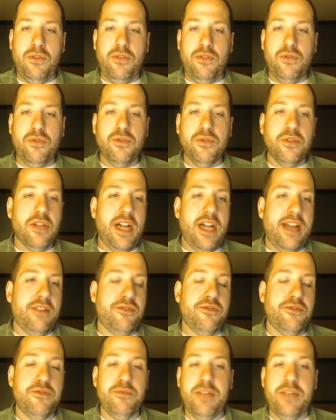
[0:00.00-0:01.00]
Google
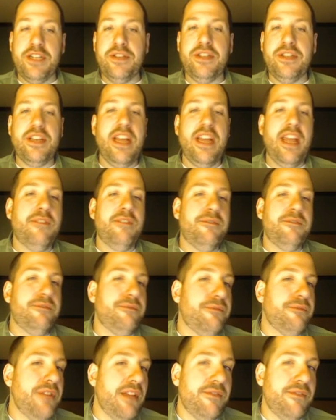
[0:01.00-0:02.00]
Classroom. And
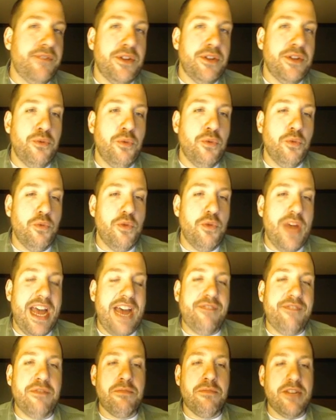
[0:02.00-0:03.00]
if you
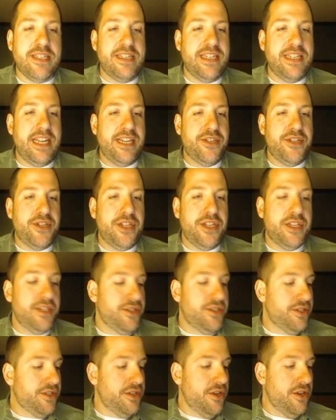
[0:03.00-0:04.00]
have the presentation,
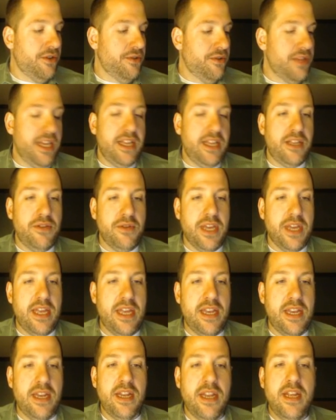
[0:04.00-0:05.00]
just know that you
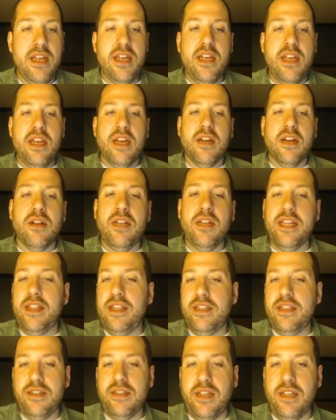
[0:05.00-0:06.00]
can click
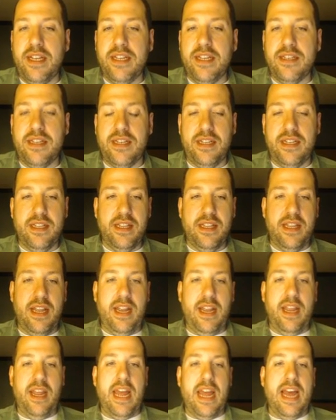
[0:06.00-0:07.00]
these links and
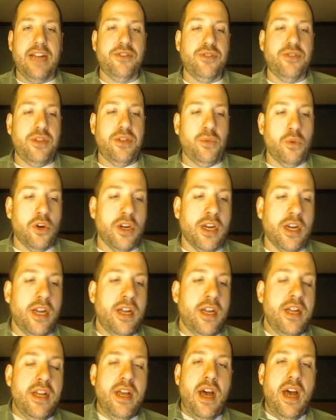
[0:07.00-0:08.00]
they actually work.
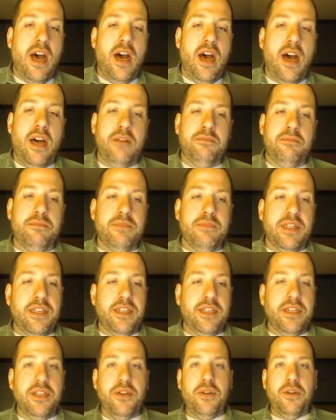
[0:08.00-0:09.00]
And
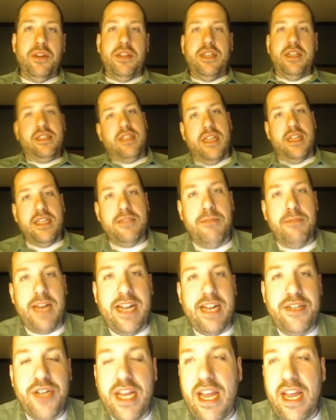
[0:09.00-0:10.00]
you can go to these sites. But
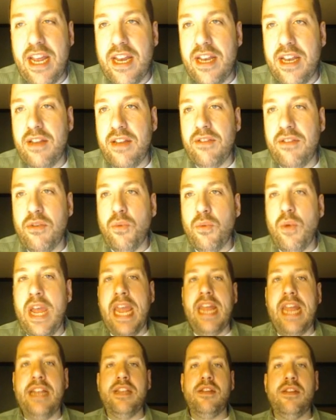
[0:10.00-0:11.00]
EduCanon is a
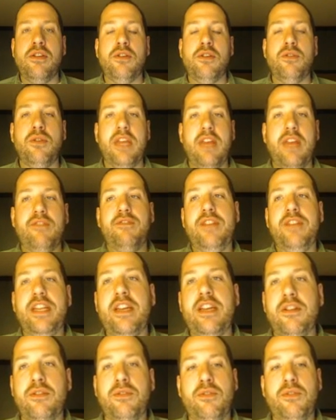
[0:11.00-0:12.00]
way to get
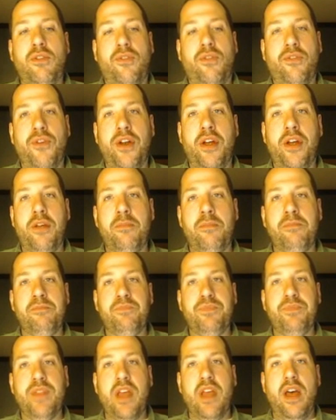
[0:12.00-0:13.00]
videos from
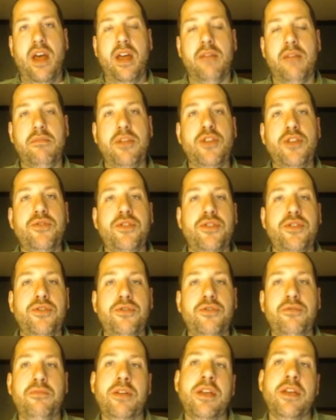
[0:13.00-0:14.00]

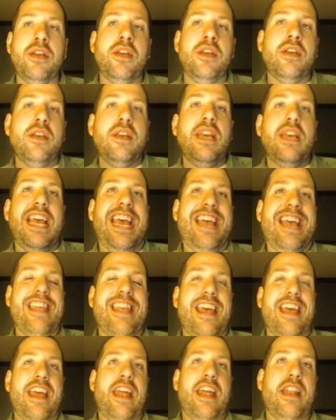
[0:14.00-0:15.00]
YouTube, and
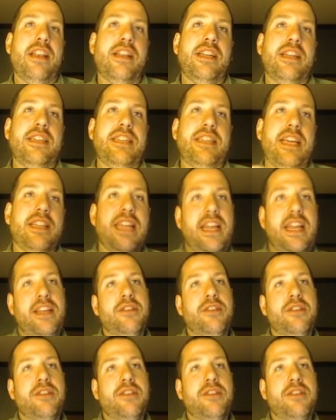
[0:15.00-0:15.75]
then you take that